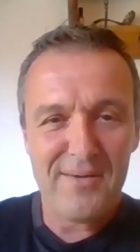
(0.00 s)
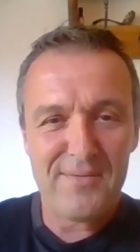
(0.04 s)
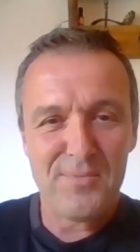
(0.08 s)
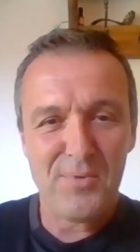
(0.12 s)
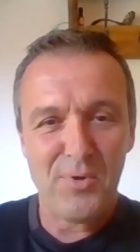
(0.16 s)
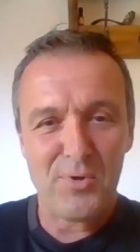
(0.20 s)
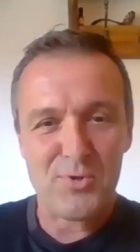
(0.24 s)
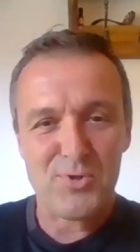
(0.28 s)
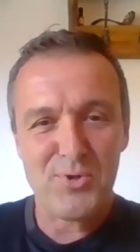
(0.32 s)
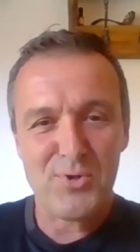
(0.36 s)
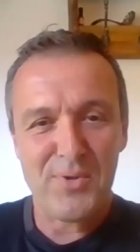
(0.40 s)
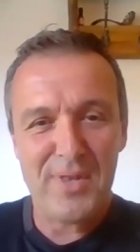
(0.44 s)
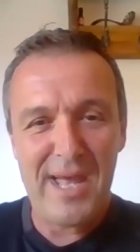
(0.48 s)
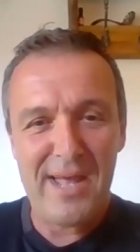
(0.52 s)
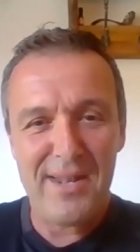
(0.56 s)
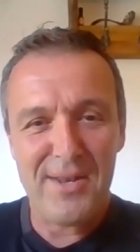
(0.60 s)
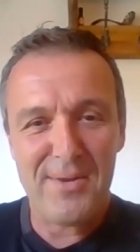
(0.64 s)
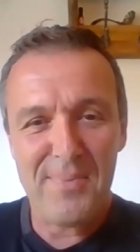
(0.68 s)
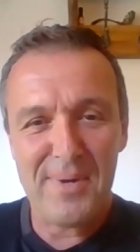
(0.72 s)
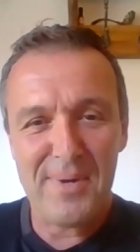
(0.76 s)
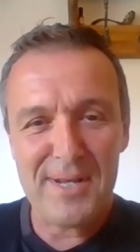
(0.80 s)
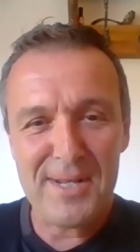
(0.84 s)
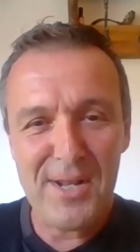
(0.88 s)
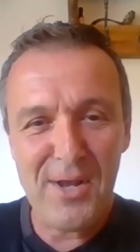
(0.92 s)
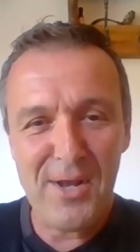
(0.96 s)
I'm not sure that
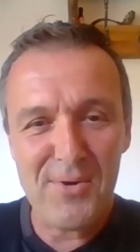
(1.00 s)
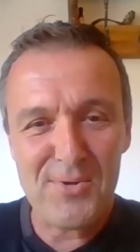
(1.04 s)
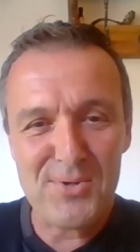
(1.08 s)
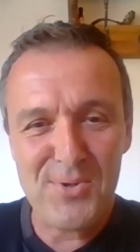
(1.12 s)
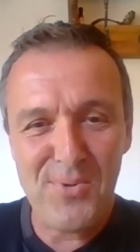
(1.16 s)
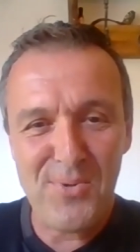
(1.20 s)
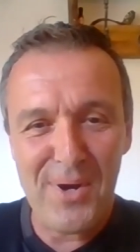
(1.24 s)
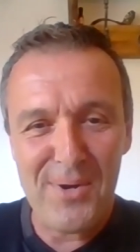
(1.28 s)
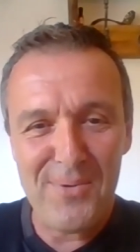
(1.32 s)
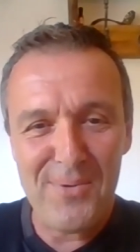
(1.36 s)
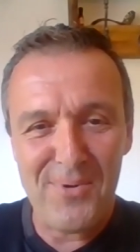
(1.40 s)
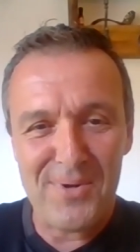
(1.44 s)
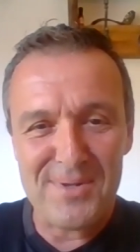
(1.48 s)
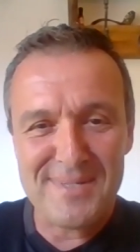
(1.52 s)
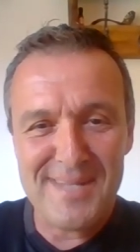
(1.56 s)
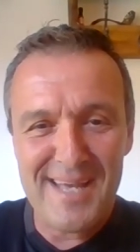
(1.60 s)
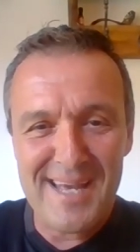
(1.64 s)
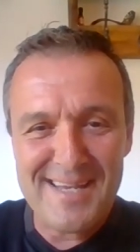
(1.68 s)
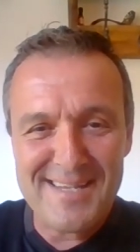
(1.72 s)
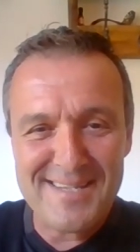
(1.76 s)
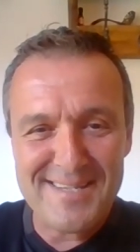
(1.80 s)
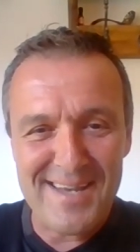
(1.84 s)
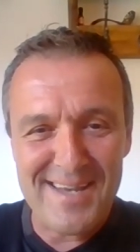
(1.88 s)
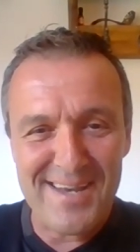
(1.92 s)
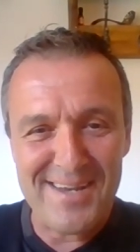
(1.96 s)
anybody knows quite what
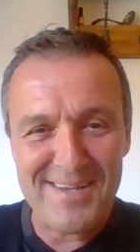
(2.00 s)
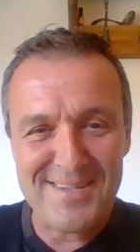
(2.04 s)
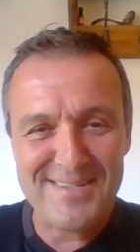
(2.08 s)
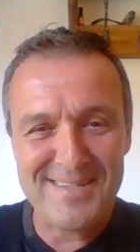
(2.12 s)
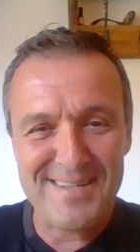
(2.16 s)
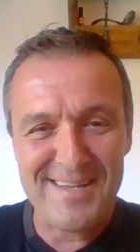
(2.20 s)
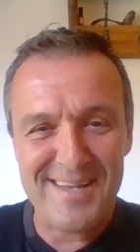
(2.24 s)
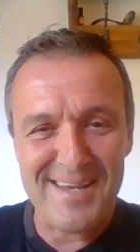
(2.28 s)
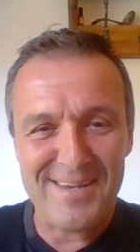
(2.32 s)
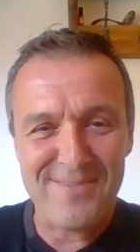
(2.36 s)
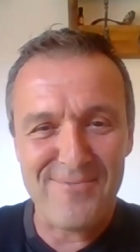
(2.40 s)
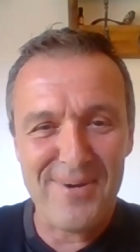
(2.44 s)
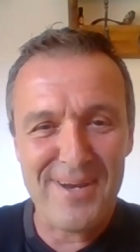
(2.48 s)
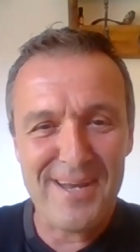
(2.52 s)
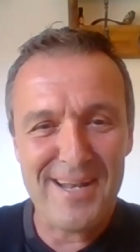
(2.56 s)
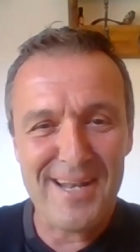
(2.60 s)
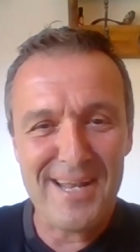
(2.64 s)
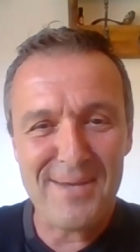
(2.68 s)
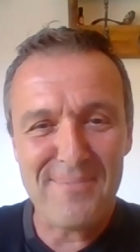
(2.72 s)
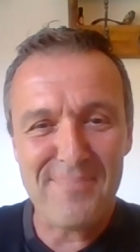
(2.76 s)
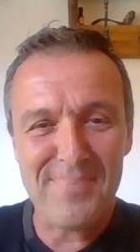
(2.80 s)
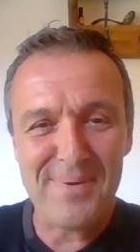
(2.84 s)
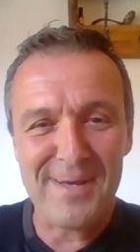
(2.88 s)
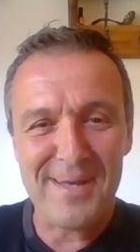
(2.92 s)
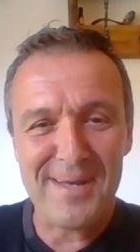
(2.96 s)
days it is
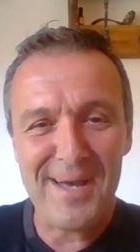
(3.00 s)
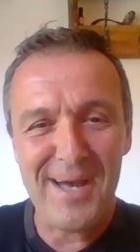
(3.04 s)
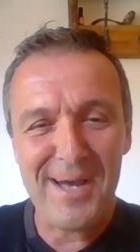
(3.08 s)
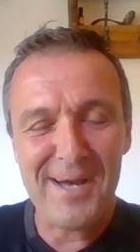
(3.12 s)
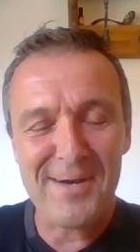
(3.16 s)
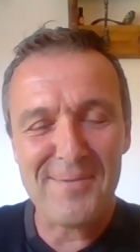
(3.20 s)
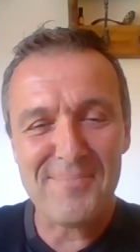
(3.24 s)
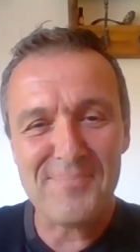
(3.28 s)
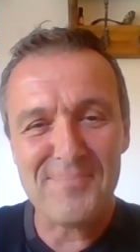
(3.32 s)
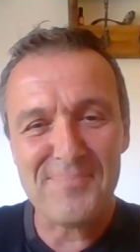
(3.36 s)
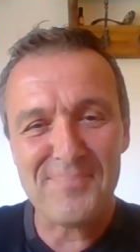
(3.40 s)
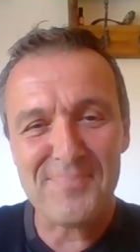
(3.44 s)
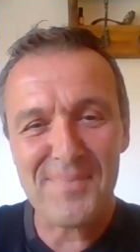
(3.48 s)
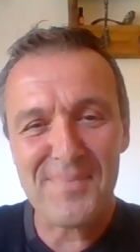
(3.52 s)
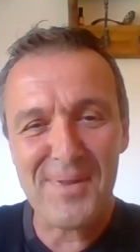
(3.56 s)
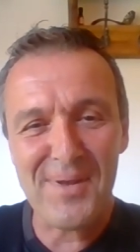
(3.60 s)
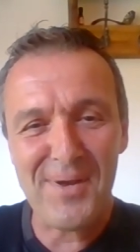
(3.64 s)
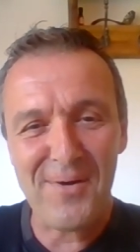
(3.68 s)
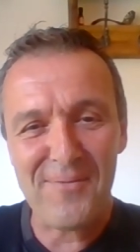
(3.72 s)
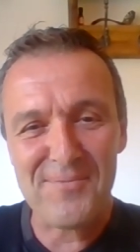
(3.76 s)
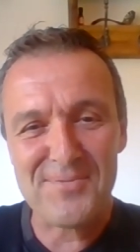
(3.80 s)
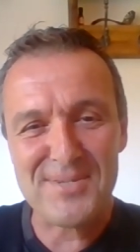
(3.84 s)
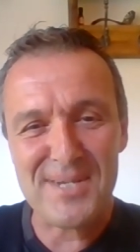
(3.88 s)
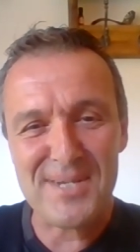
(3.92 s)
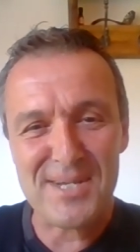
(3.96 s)
really, but
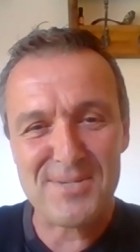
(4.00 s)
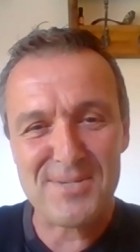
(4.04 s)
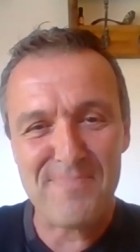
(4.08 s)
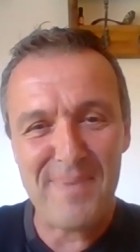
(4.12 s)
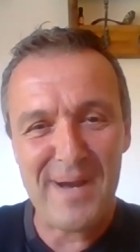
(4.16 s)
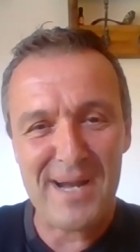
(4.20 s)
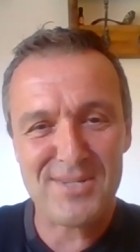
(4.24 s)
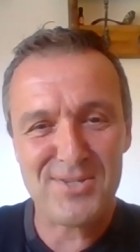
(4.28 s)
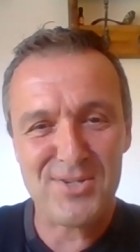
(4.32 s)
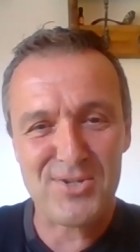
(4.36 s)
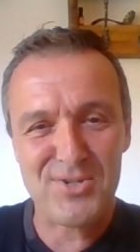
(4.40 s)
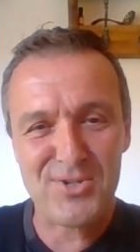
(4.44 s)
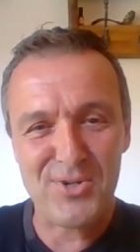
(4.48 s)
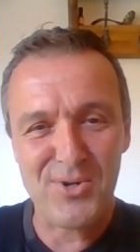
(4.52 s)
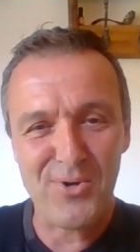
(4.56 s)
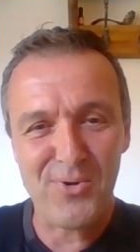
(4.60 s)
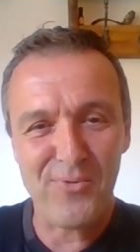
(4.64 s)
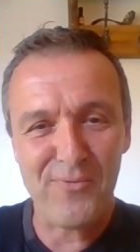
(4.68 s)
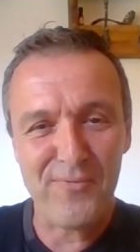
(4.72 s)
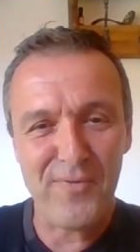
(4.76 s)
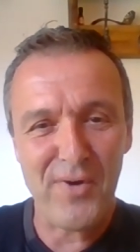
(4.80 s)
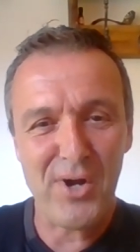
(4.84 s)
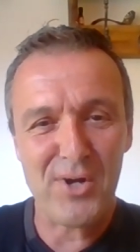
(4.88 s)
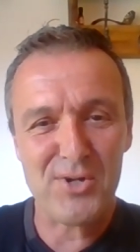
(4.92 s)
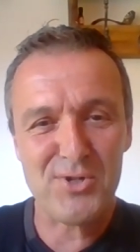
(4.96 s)
obviously it's back to school,
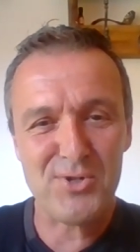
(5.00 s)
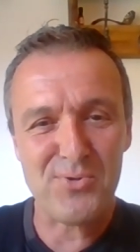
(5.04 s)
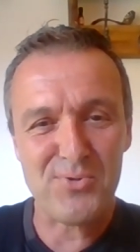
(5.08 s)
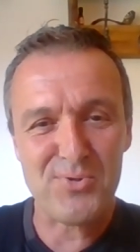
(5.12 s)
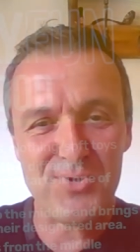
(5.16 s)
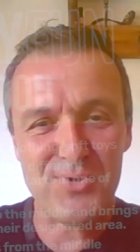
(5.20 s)
virtual